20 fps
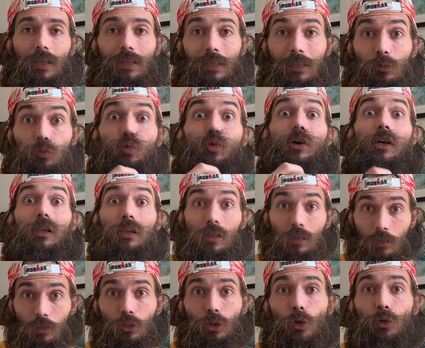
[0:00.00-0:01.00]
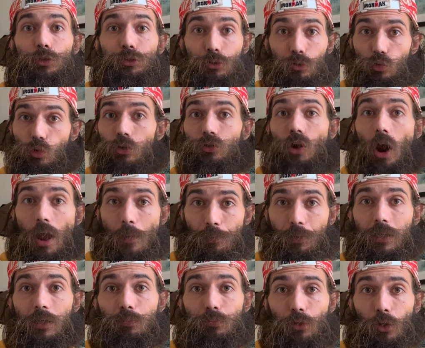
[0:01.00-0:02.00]
and it will go through a
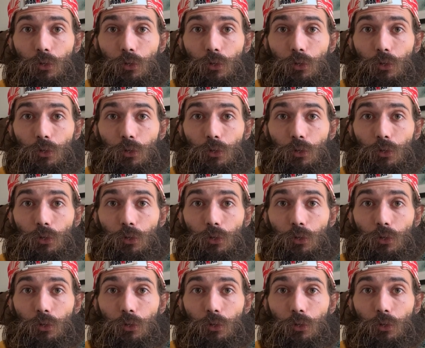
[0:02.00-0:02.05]
ripening